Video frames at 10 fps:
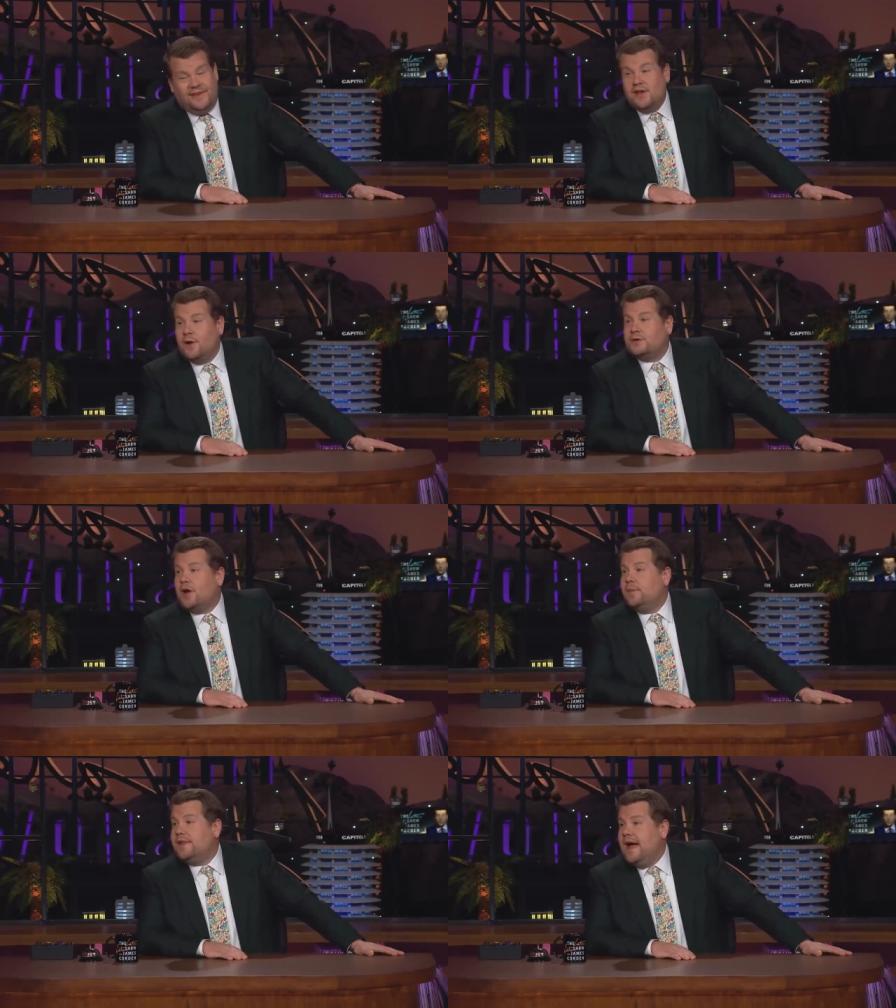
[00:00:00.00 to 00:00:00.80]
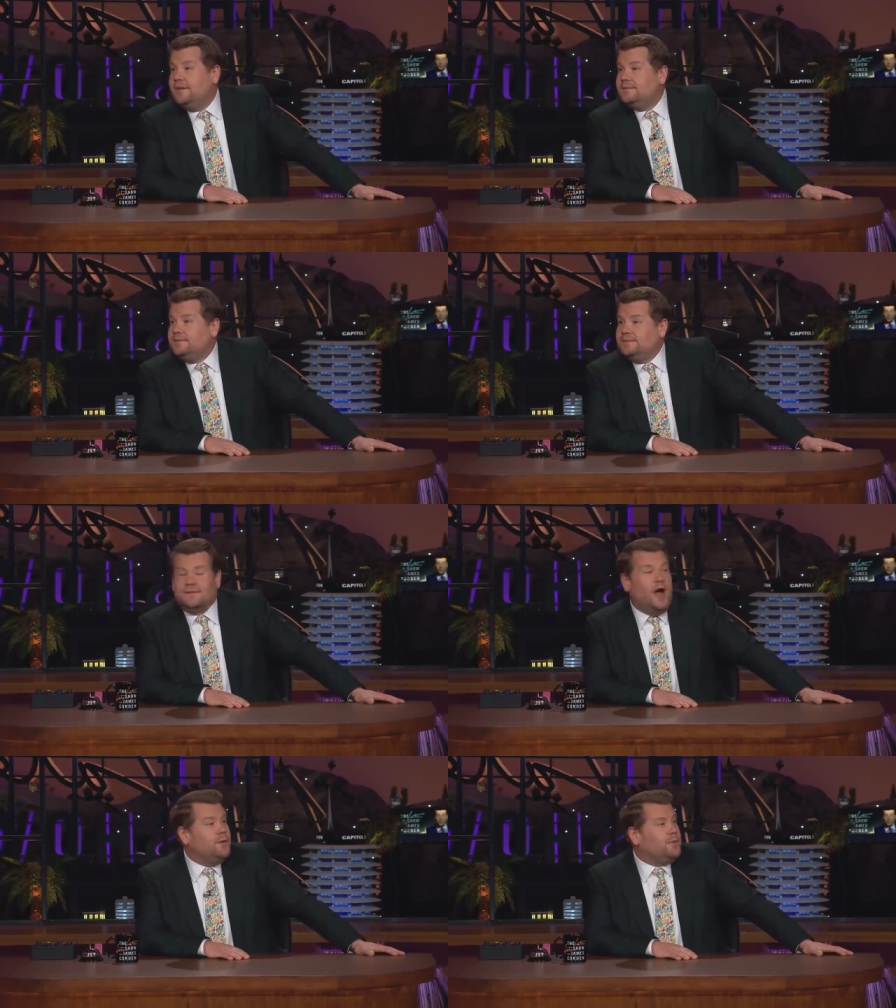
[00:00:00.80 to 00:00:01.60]
You know who told me that?
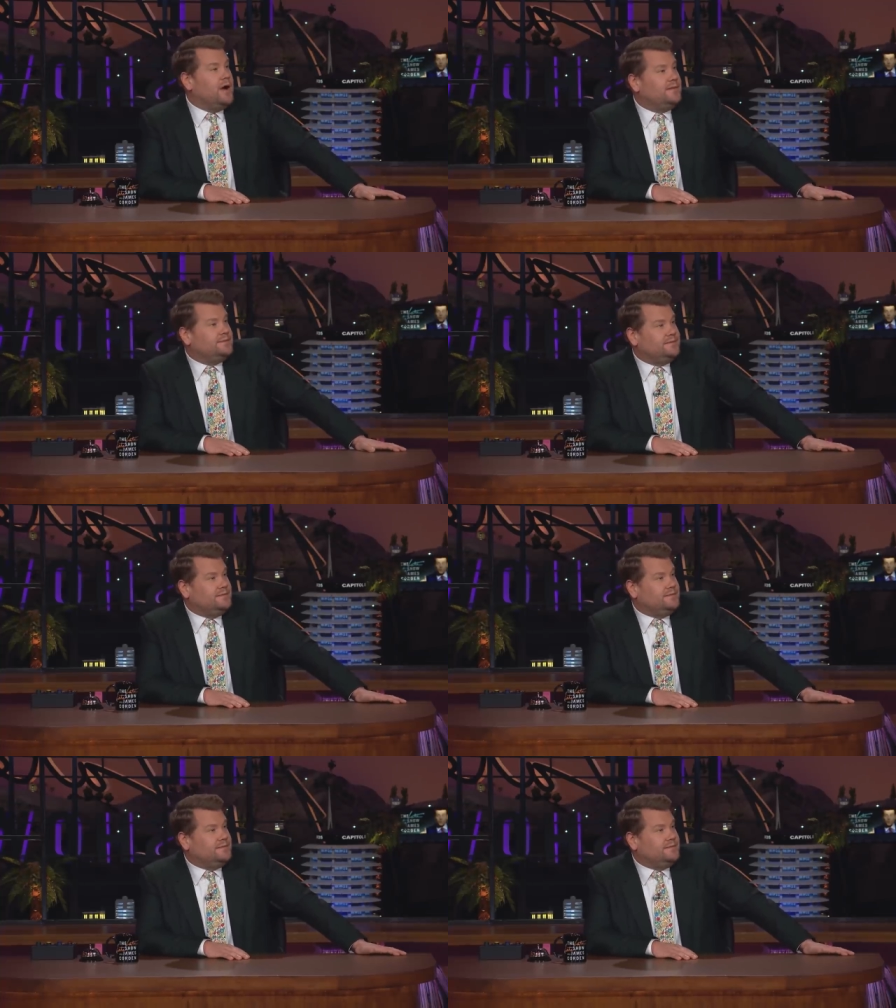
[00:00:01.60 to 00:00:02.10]
Oprah.